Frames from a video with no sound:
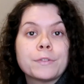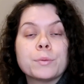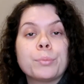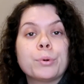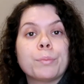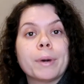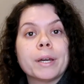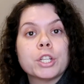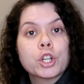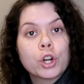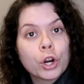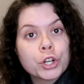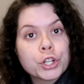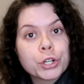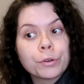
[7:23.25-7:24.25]
to put my
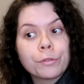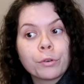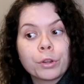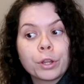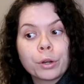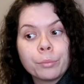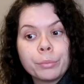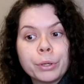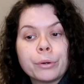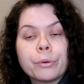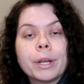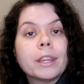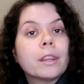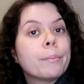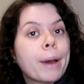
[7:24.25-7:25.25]
charger for the computer
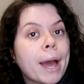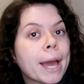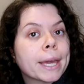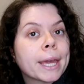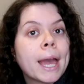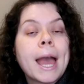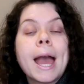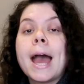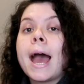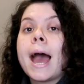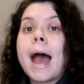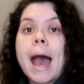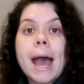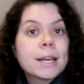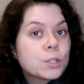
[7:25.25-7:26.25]
in the bag
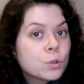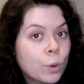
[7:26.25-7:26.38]
as